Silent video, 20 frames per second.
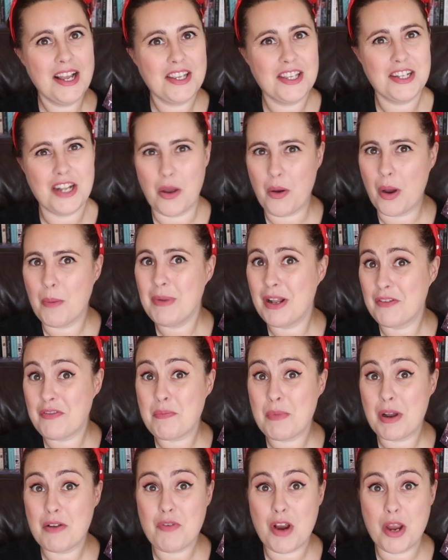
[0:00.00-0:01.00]
you know, I'm
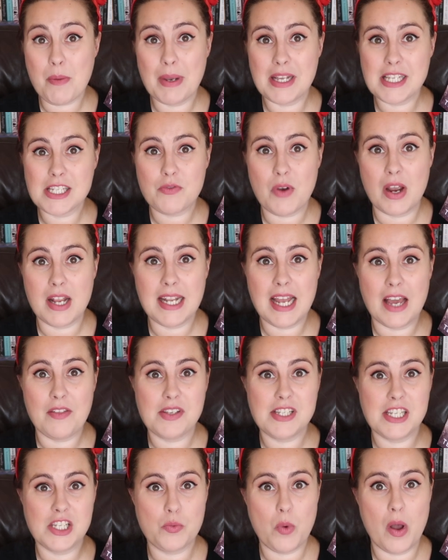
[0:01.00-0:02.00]
loving my romance right now.
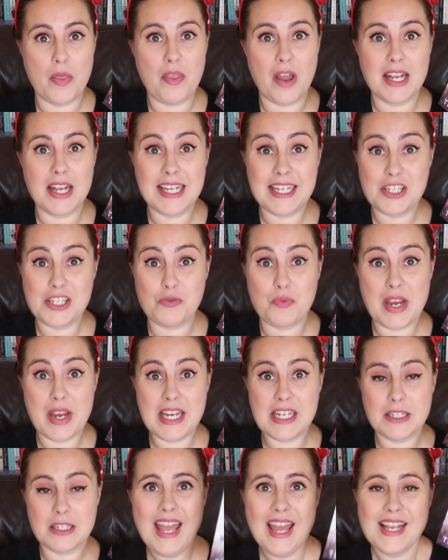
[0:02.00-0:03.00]
This is one that I need to
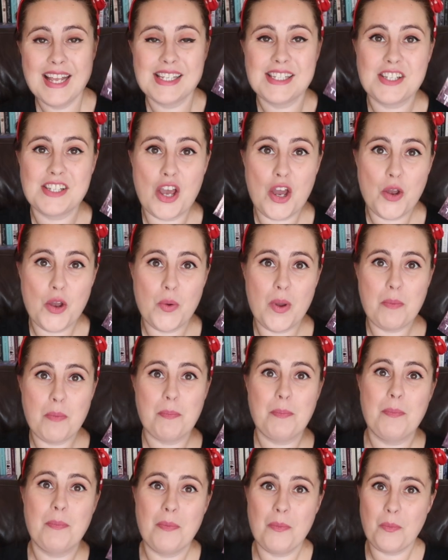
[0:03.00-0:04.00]
read. So
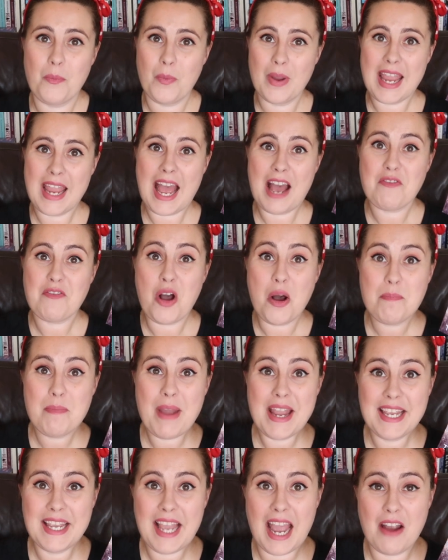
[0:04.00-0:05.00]
we have our
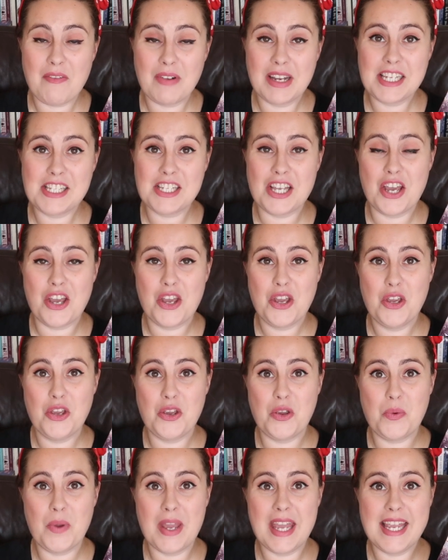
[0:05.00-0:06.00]
main character,
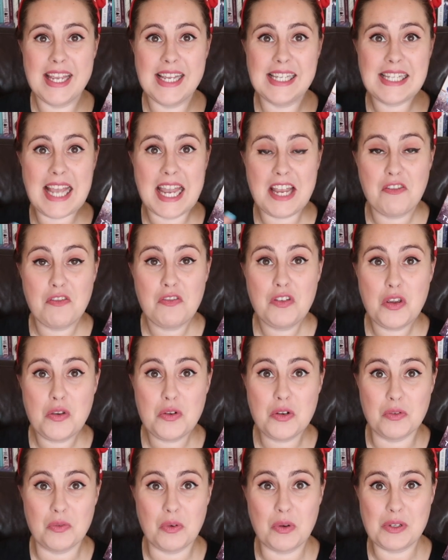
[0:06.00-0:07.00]
who is a
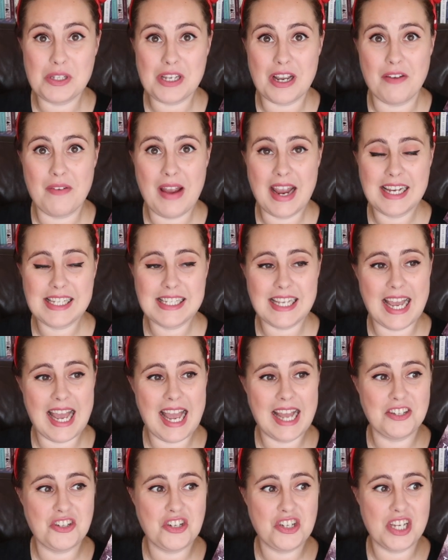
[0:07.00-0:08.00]
funeral director,
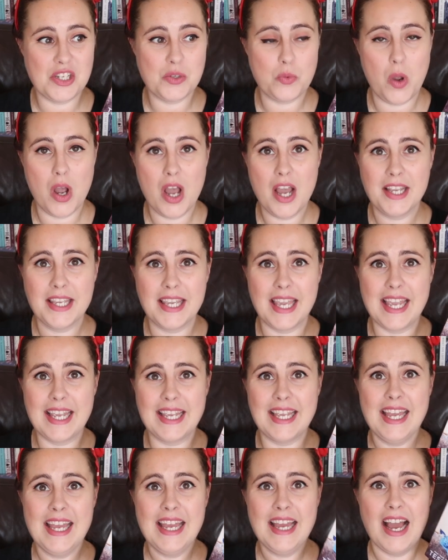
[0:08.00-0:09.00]
and she's
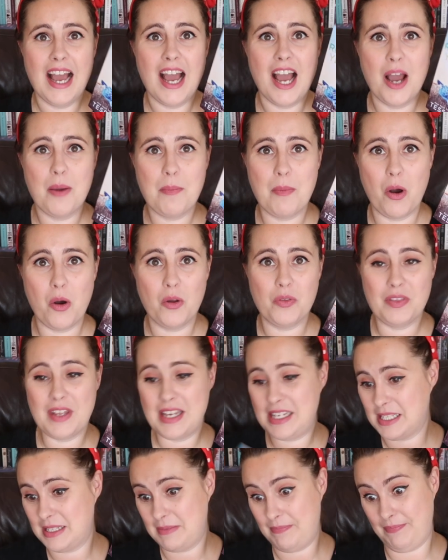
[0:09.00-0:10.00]
working on
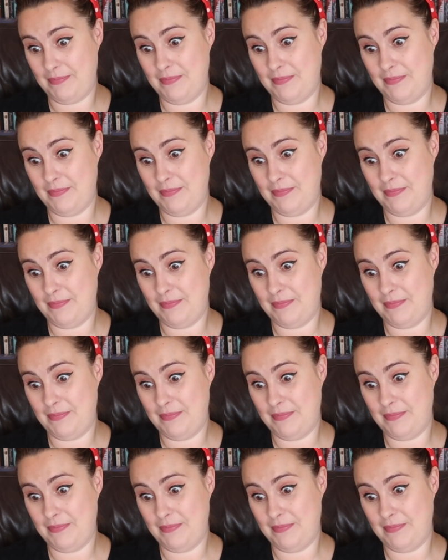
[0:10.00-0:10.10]
this